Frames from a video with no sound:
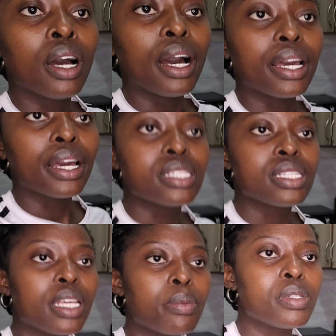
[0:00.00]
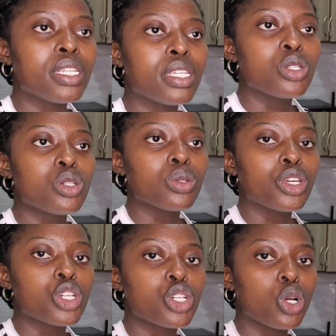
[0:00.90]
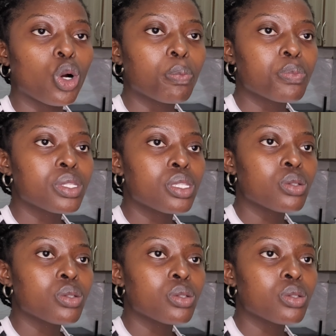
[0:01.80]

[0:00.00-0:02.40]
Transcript: I stepped into the shops